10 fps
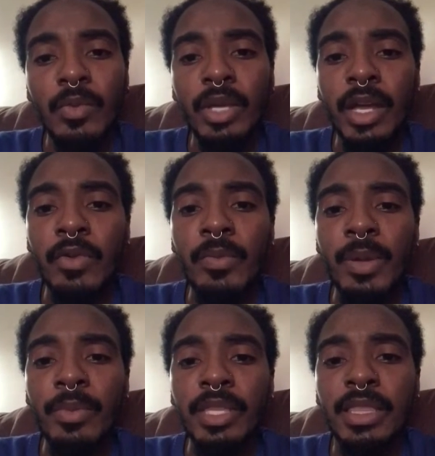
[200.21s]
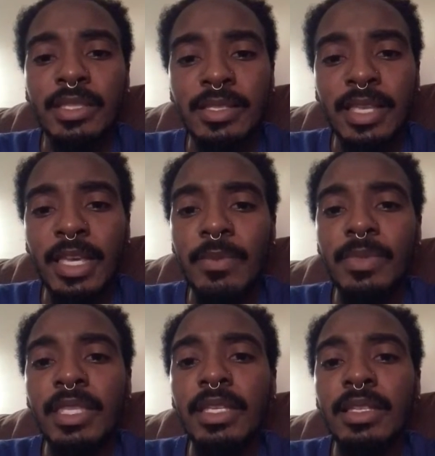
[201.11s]
We got to remember that the same
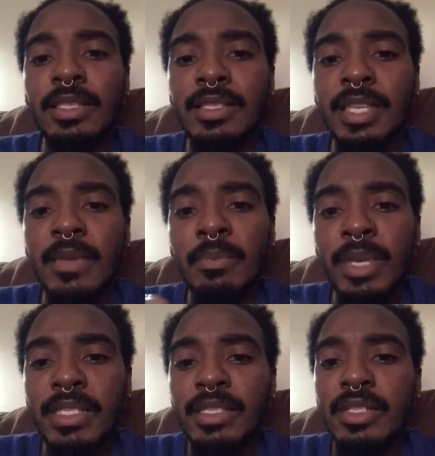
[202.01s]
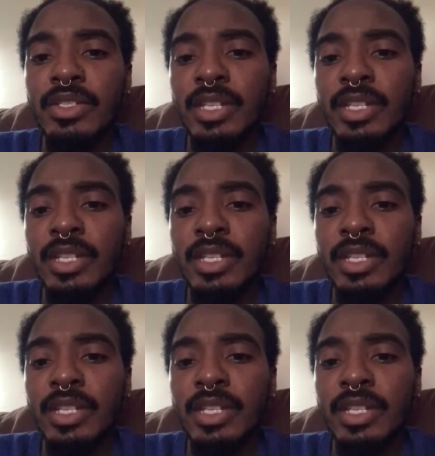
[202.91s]
thing, the same message,